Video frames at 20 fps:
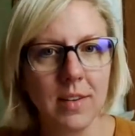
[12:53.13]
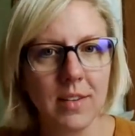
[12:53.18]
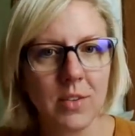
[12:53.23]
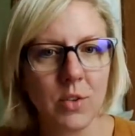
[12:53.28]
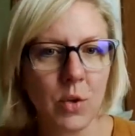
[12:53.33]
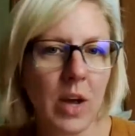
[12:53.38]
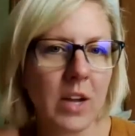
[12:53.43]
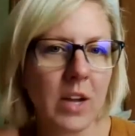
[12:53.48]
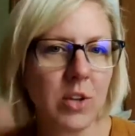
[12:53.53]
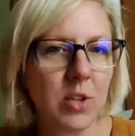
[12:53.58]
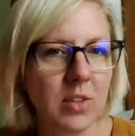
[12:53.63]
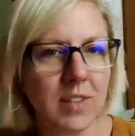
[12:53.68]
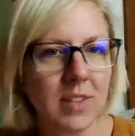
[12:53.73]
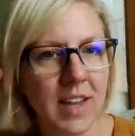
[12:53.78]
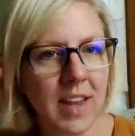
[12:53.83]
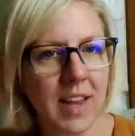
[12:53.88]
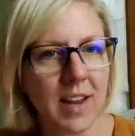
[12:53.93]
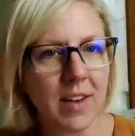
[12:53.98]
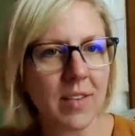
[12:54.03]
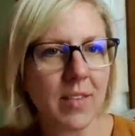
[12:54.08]
So I just
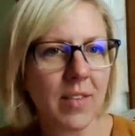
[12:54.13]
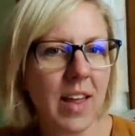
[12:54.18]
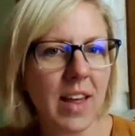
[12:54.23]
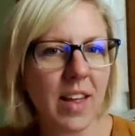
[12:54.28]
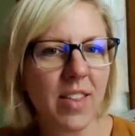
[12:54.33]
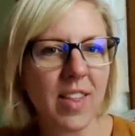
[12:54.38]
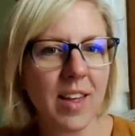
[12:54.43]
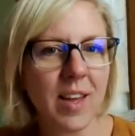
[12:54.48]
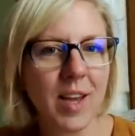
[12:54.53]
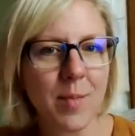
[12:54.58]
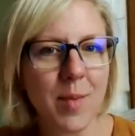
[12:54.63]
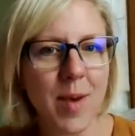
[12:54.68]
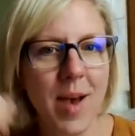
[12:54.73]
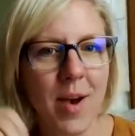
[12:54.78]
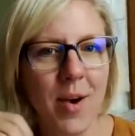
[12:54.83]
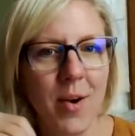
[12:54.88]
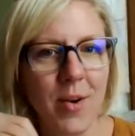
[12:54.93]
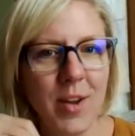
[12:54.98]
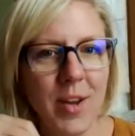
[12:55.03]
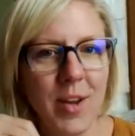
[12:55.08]
can't think
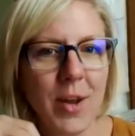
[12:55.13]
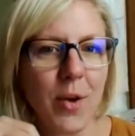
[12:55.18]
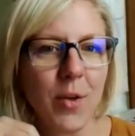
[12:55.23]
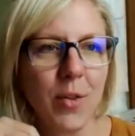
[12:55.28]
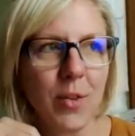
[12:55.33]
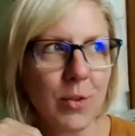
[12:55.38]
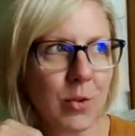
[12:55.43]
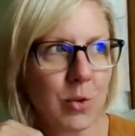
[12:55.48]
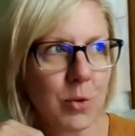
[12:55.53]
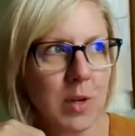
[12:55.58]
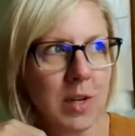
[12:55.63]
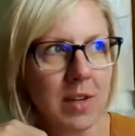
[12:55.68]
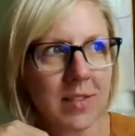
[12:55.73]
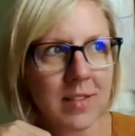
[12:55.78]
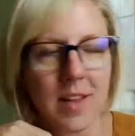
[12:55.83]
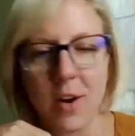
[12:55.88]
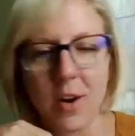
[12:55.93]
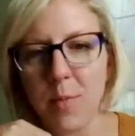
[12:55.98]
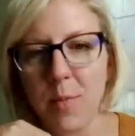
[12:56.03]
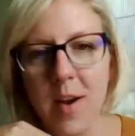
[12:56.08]
about, the streets
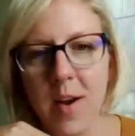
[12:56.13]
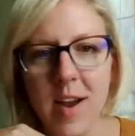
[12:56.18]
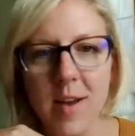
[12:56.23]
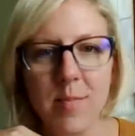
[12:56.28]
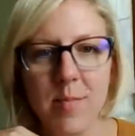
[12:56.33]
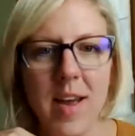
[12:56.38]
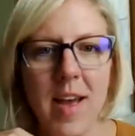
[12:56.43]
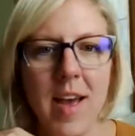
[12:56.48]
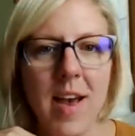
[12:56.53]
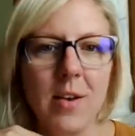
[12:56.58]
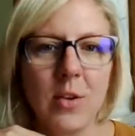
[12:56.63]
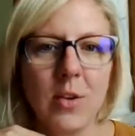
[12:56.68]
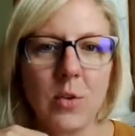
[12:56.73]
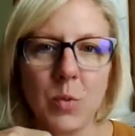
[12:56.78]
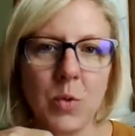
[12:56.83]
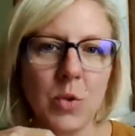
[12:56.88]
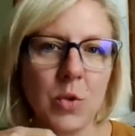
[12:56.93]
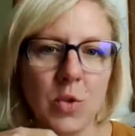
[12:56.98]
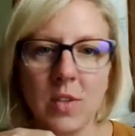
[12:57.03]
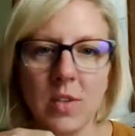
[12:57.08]
that are behind my house
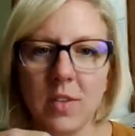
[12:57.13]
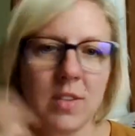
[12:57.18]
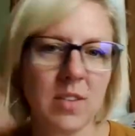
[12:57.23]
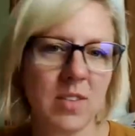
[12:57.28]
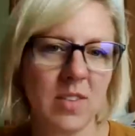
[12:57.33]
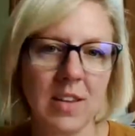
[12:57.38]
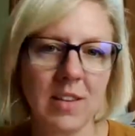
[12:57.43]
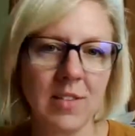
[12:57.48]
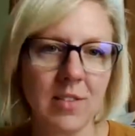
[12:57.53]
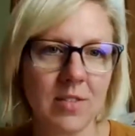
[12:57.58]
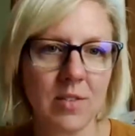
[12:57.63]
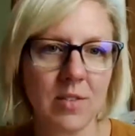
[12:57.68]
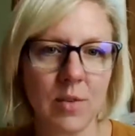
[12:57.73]
were just these